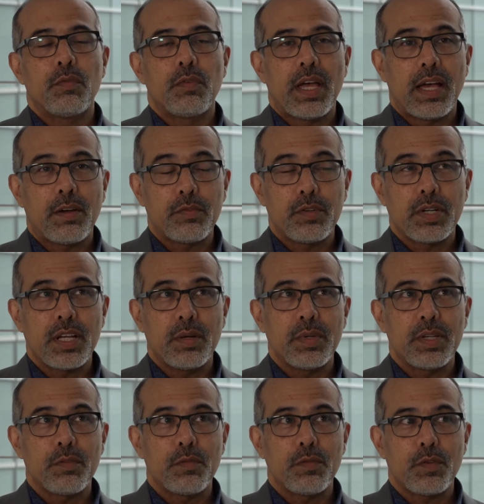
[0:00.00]
after
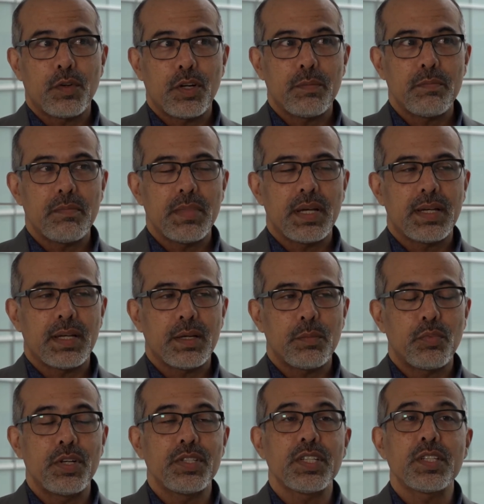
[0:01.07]
coming from
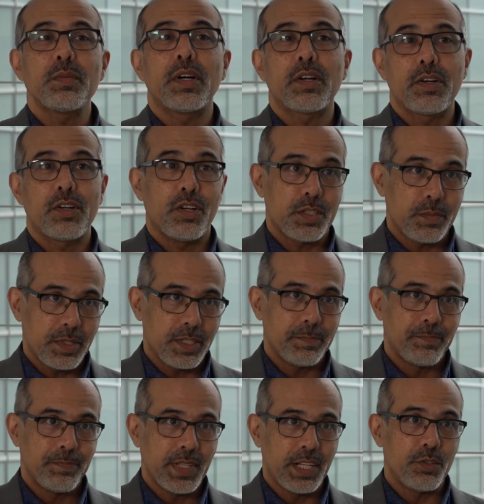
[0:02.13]
Princess Margaret Hospital
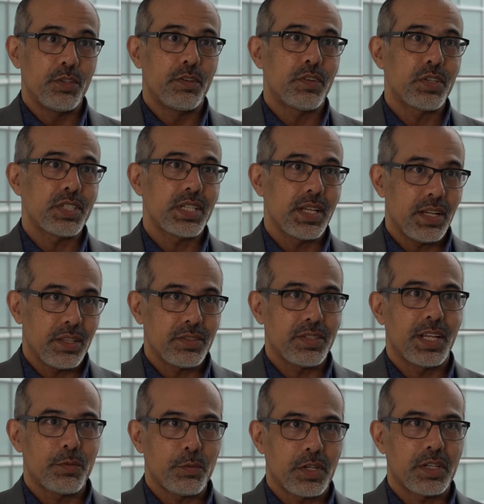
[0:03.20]
at University Health
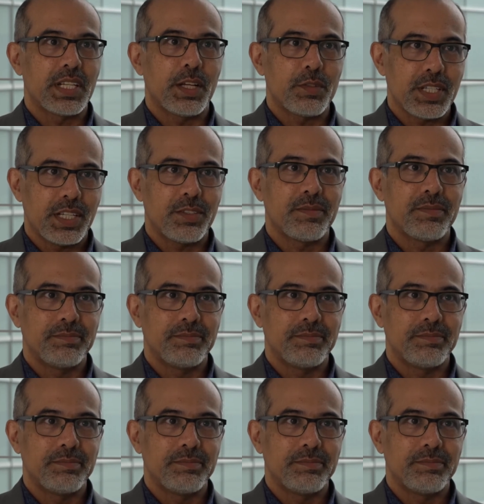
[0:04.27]
Network downtown.